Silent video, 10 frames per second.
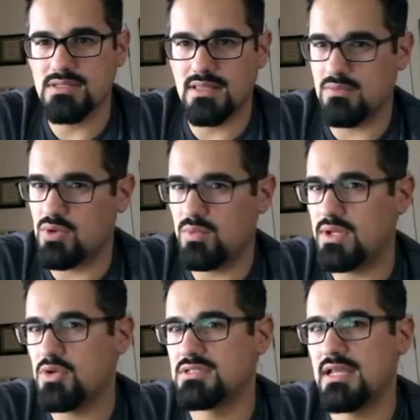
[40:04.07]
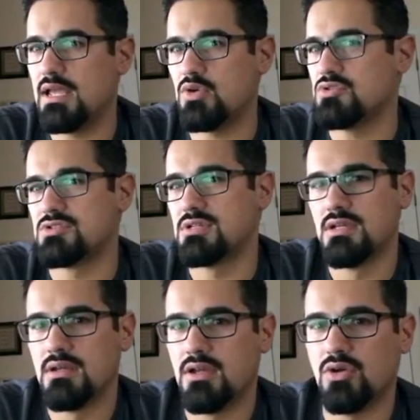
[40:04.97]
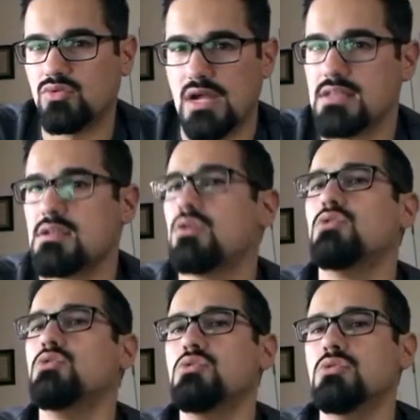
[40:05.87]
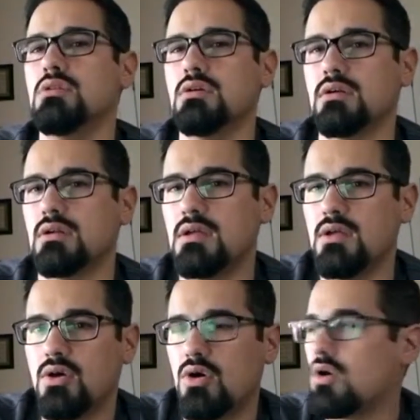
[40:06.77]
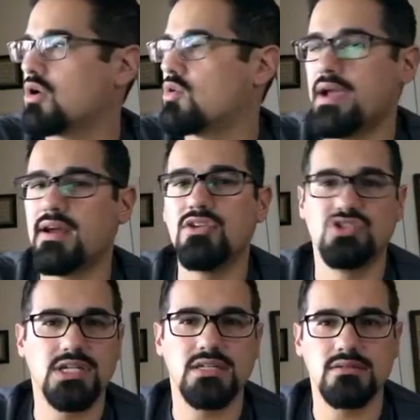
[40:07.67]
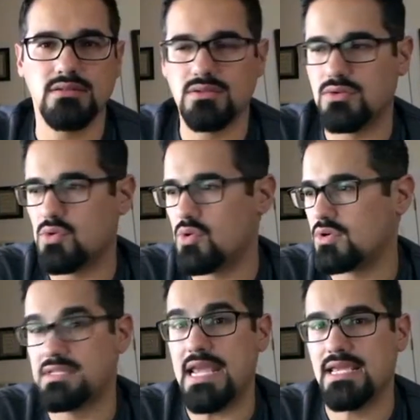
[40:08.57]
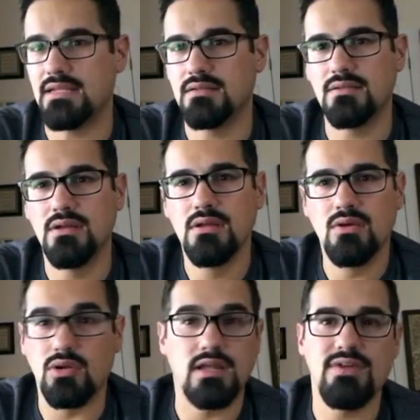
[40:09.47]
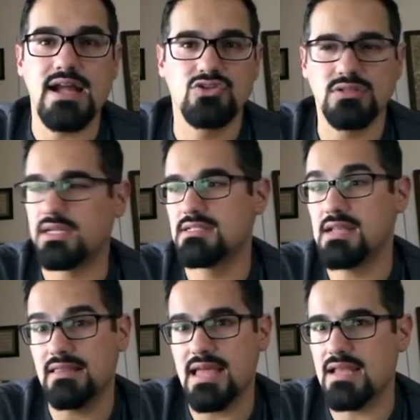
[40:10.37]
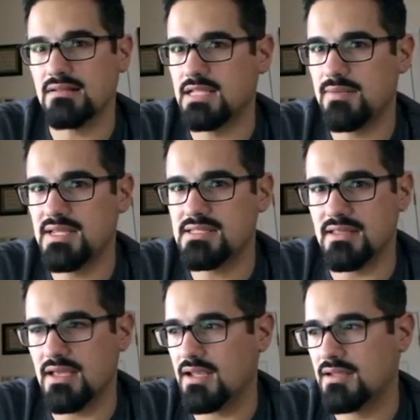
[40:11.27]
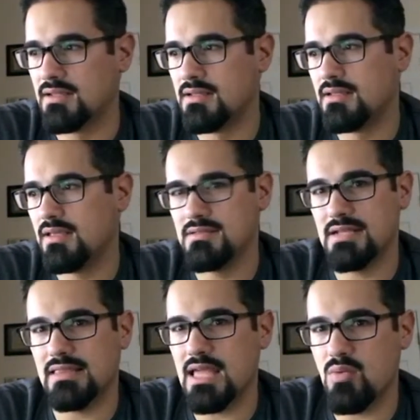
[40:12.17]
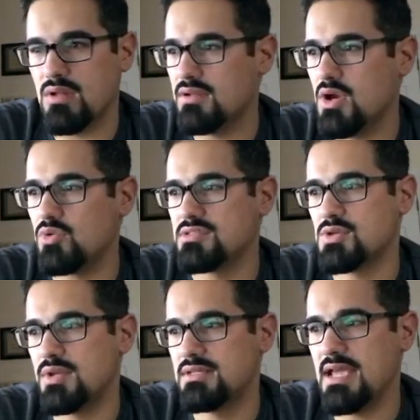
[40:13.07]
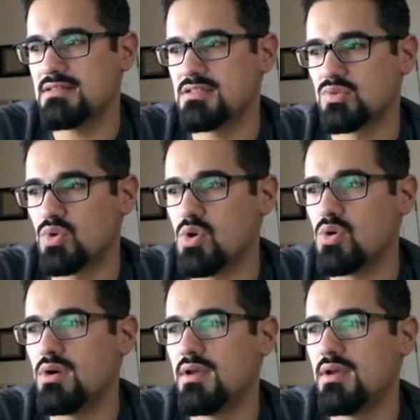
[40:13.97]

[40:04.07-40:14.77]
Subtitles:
the one we know today who's, Ra's al Ghul or Qui-Gon Jinn, or Taken, or Love Actually. He's not that Liam Neeson yet. He's not that well known. So he takes this role